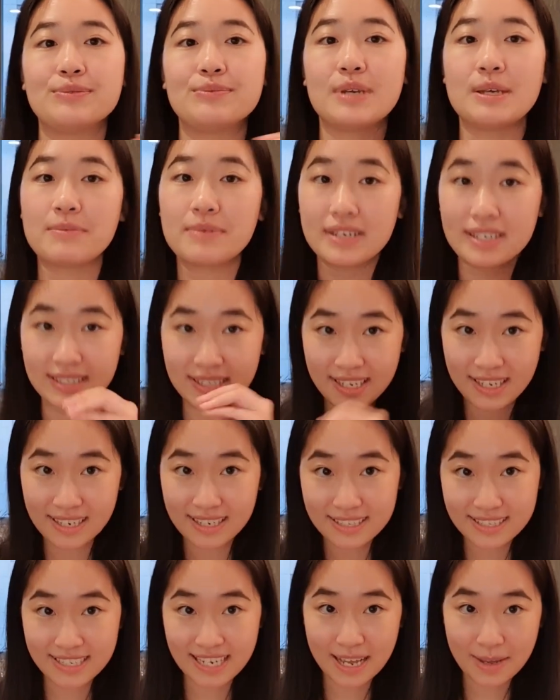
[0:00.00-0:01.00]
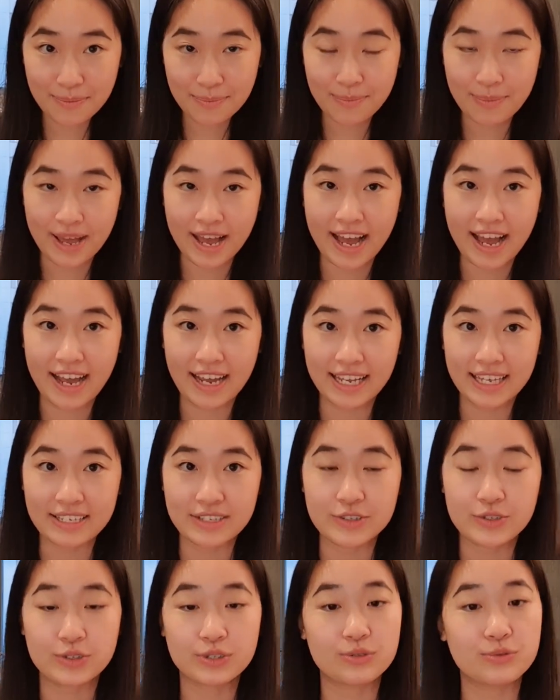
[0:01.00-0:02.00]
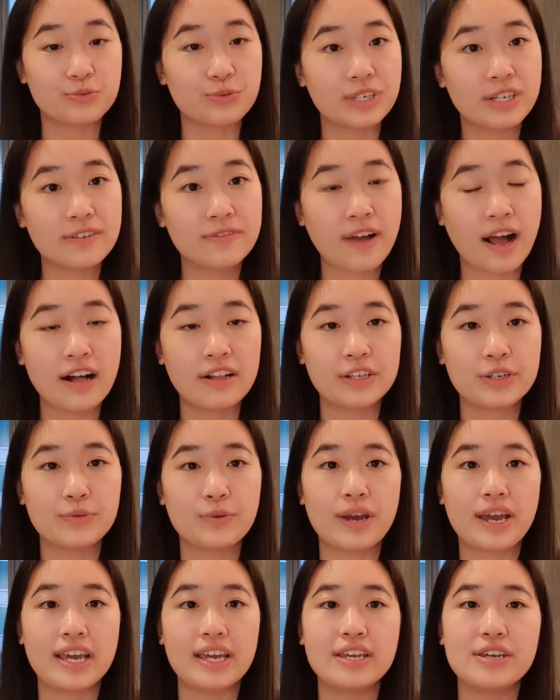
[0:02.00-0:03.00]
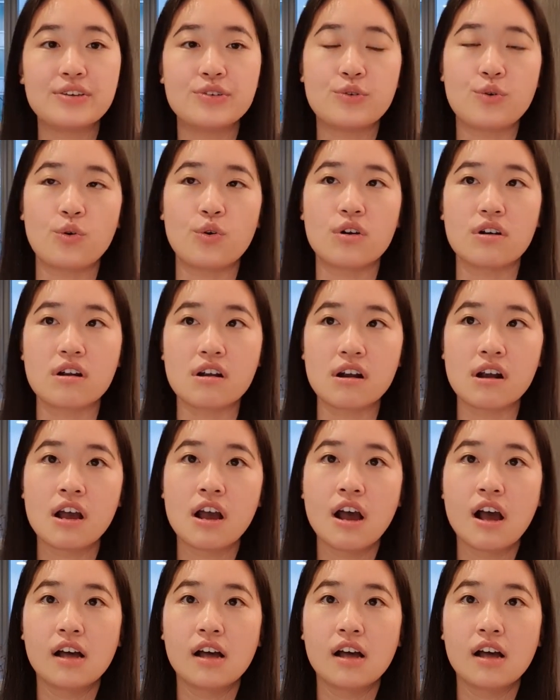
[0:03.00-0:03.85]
maybe take a step back and sort of reevaluate your